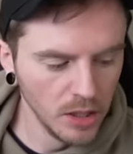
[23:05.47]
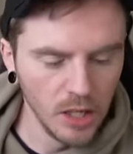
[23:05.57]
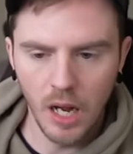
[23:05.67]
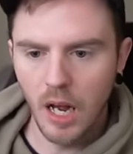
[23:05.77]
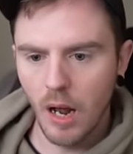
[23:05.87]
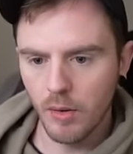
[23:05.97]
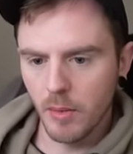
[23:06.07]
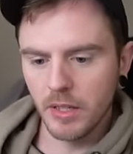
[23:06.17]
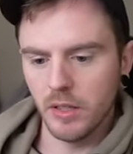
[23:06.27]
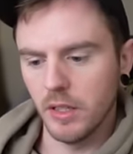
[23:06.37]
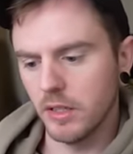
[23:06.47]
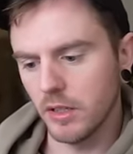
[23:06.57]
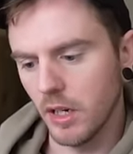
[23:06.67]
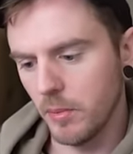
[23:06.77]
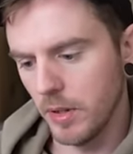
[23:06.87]
I would imagine this is
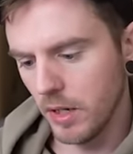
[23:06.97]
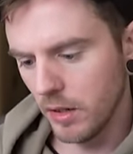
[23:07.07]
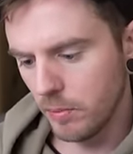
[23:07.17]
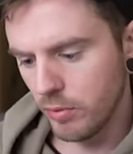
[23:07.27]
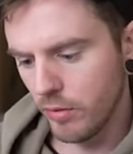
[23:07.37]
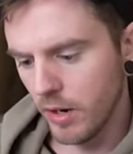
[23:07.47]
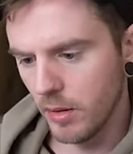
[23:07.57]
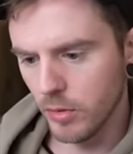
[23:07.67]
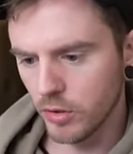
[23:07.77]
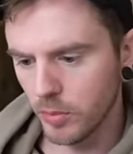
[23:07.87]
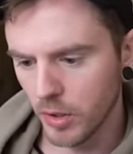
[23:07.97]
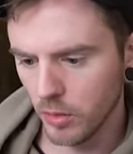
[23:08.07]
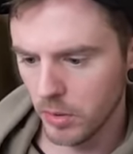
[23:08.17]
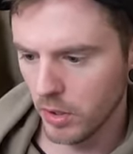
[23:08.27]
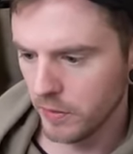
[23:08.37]
going to be pretty much a pure
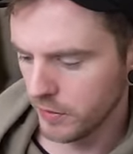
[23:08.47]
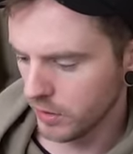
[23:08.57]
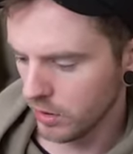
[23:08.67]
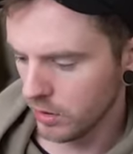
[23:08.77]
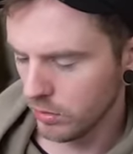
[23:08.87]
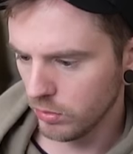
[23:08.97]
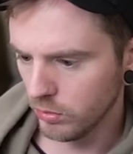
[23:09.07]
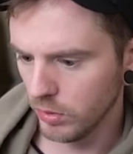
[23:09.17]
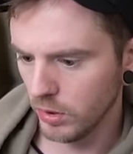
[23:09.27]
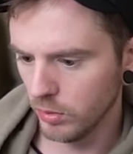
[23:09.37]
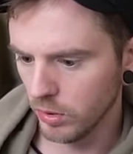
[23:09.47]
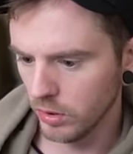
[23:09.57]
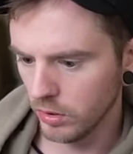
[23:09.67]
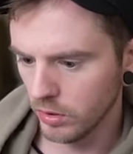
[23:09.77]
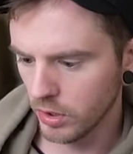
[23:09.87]
bluff, so we
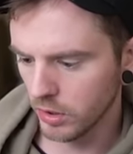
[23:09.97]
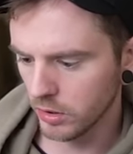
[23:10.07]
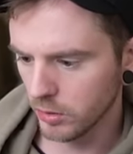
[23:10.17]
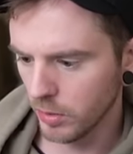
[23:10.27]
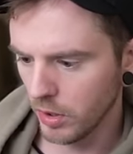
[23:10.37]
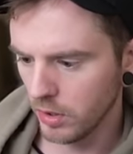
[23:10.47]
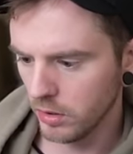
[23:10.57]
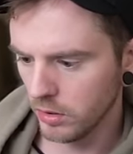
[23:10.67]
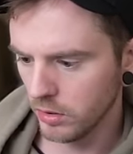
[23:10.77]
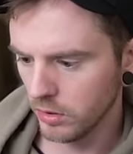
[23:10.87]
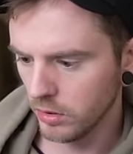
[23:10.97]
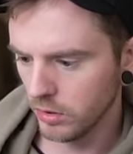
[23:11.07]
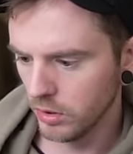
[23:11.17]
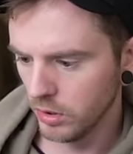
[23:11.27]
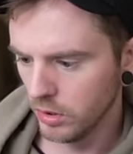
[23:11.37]
will check the spot.
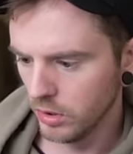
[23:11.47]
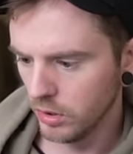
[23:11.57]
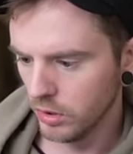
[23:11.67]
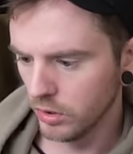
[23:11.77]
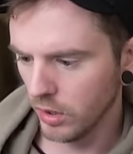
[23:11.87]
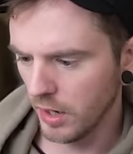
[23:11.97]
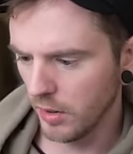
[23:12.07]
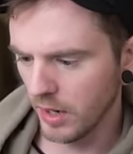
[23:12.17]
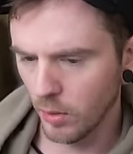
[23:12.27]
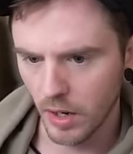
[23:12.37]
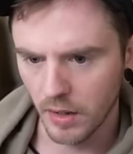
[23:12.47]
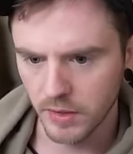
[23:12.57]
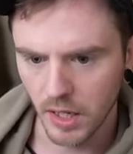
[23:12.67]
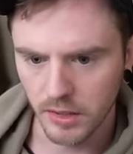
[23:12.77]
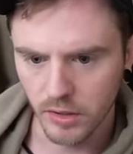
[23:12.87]
I don't think I want to have
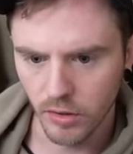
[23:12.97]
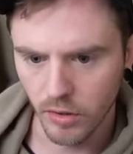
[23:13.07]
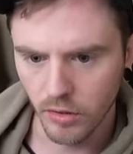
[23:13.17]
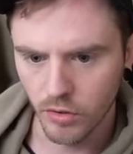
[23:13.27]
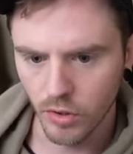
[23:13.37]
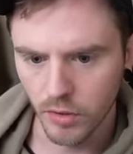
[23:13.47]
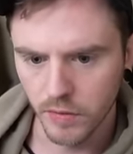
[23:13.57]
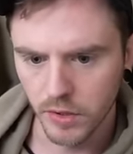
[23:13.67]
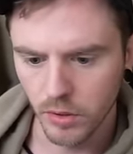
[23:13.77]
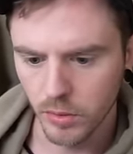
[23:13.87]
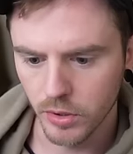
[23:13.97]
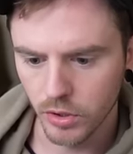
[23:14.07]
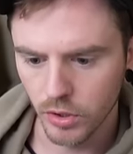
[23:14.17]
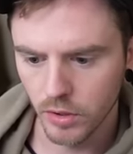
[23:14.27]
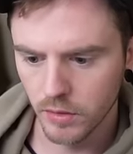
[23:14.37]
sizes other than shove, so we'll just
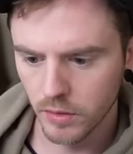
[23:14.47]
shove.